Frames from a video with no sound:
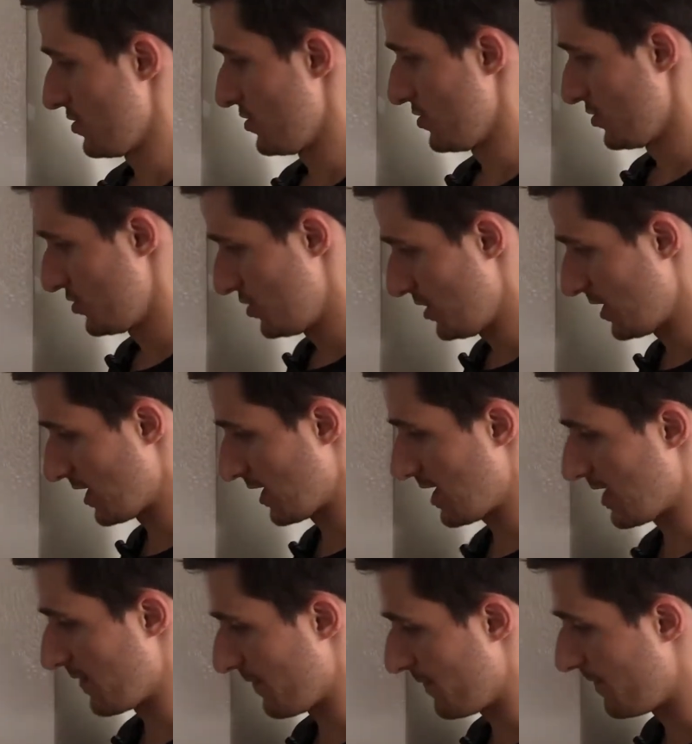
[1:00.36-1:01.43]
So you're going to
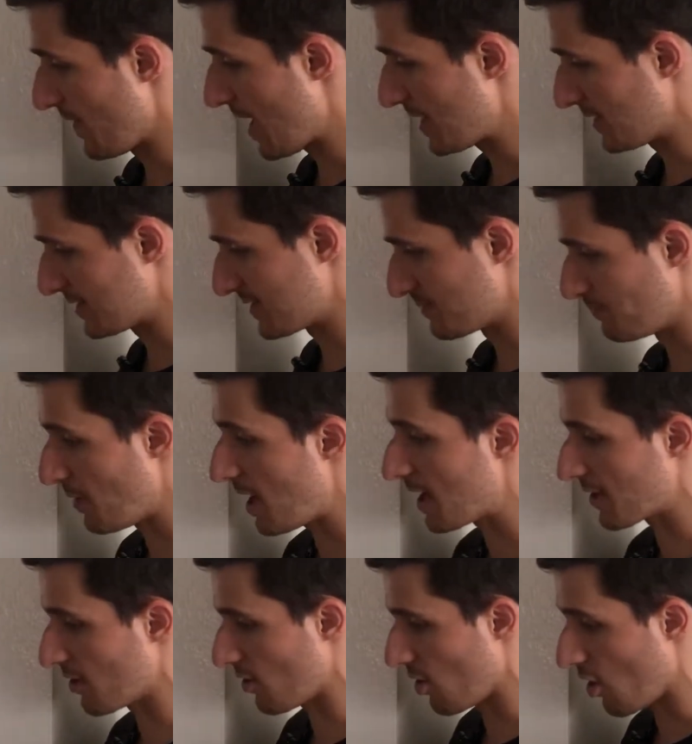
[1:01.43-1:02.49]
kind of find a
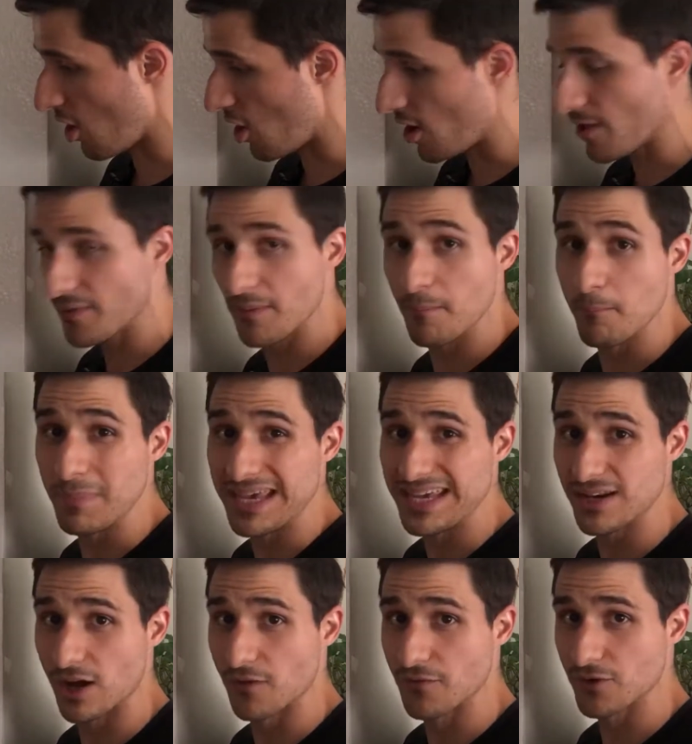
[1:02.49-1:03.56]
spot on the meat
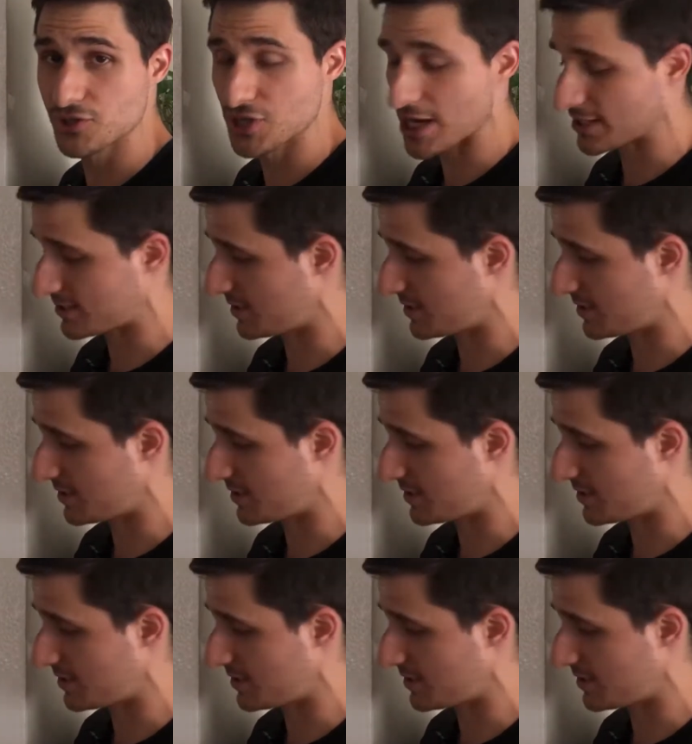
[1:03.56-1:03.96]
of your chest